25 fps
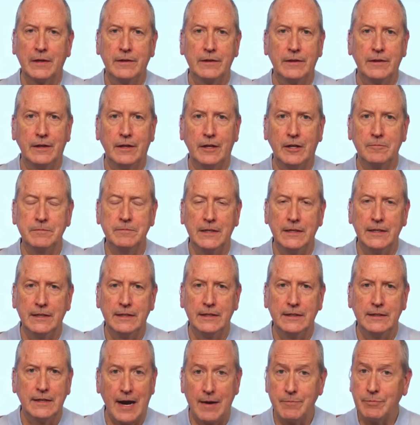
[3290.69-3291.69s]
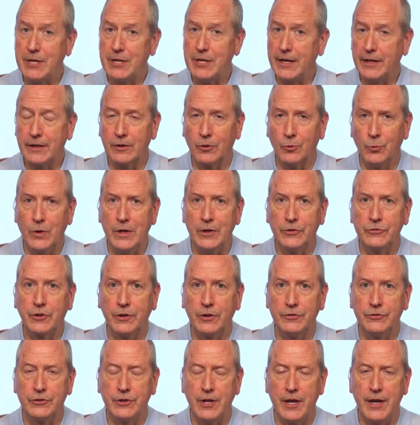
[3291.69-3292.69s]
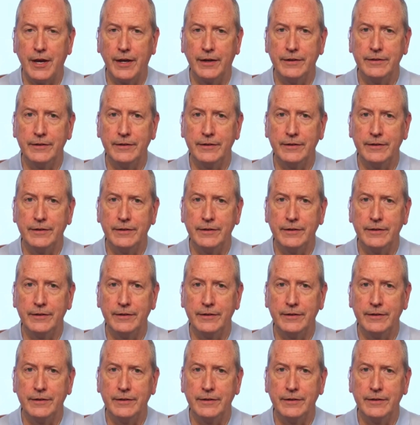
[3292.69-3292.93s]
I'm taking a risk instead.